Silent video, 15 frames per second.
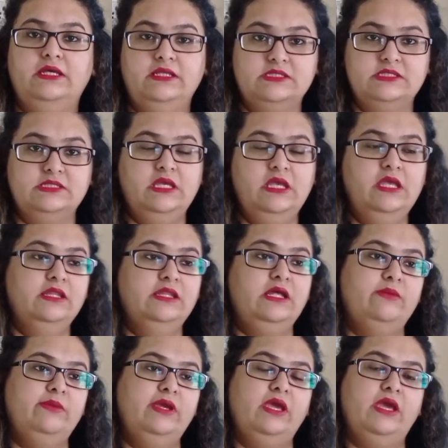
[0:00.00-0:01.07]
the hits
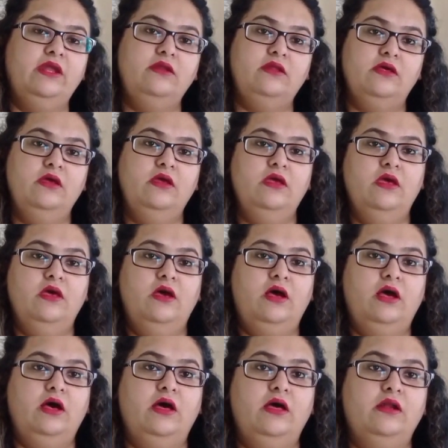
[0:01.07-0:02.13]
that we get
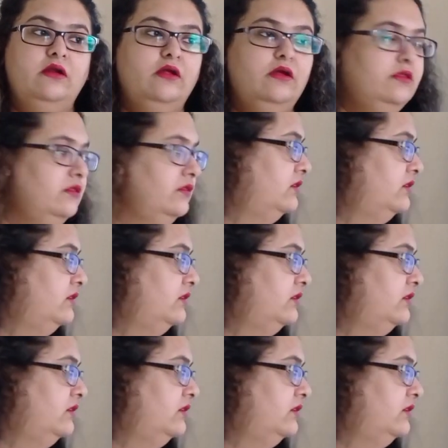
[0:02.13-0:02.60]
are